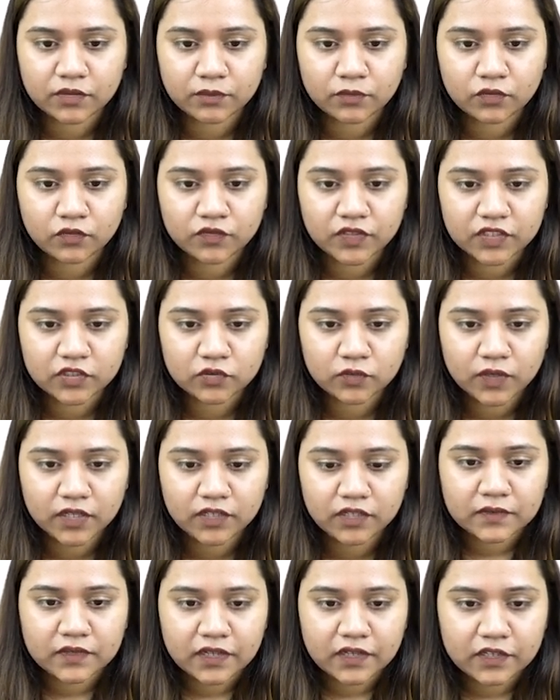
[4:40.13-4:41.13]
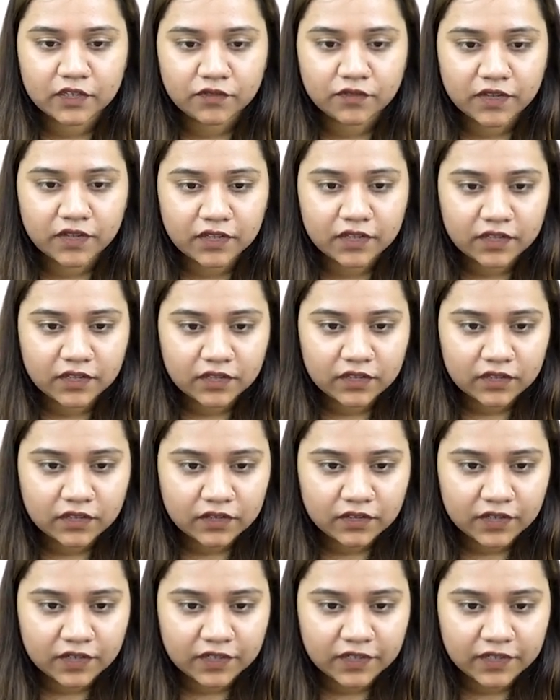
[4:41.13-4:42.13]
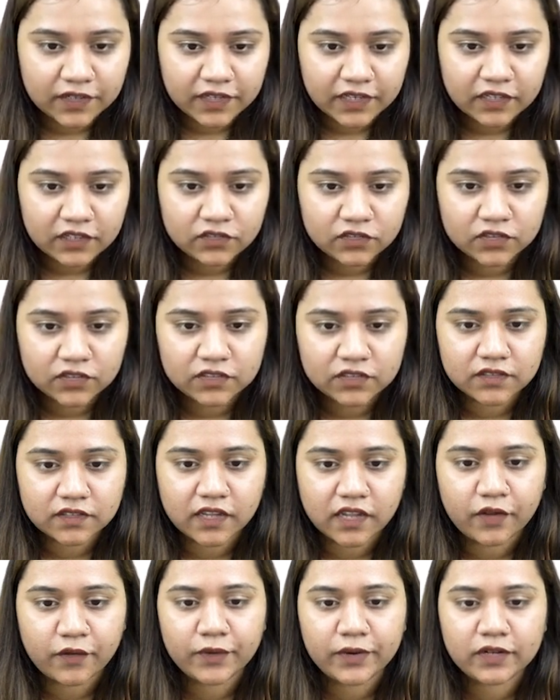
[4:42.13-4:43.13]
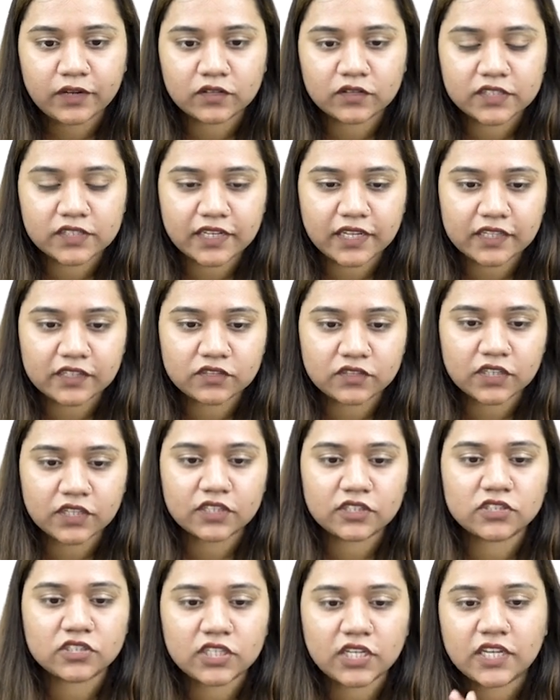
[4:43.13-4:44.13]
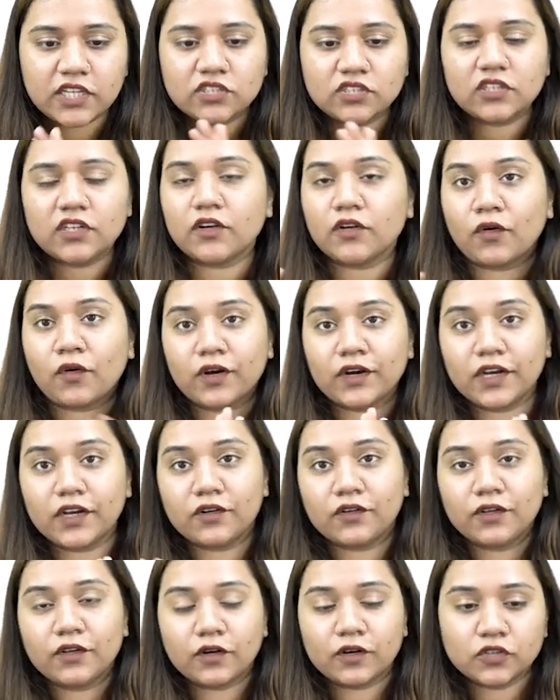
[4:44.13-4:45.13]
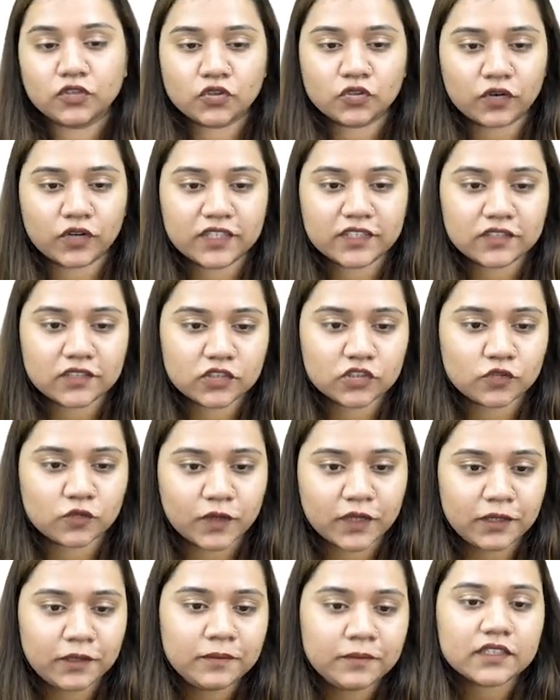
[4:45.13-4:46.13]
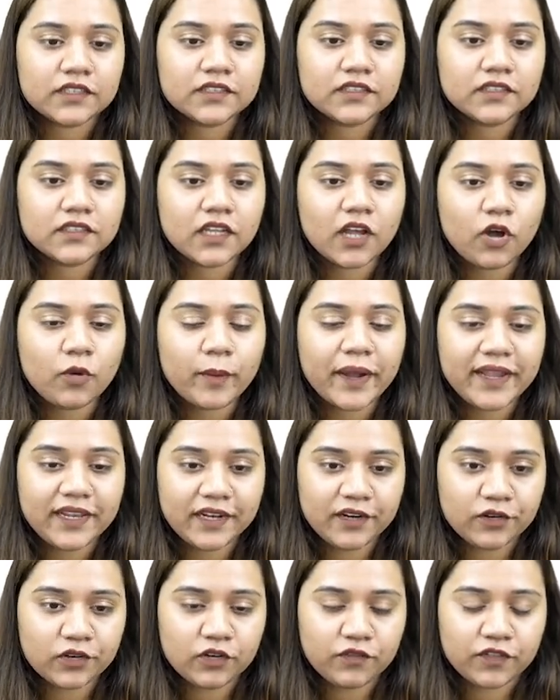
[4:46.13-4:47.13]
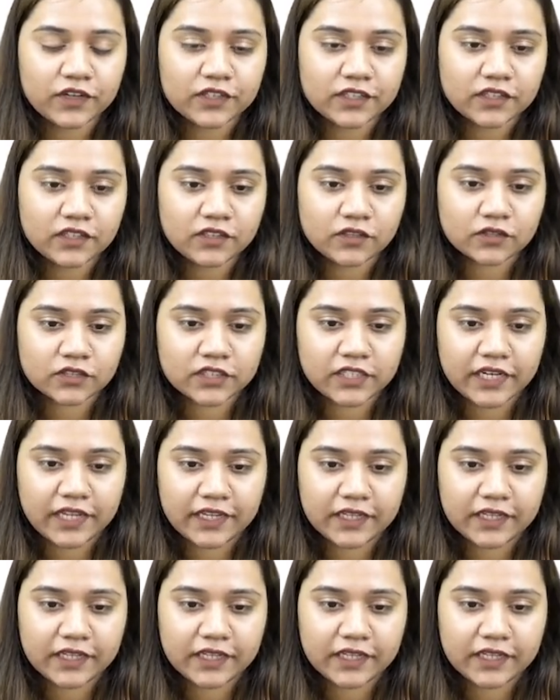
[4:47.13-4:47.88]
remove this one. And if I run it again, so this is how it looks like. So you can change it according to your choice as well. This is how bilateral filter looks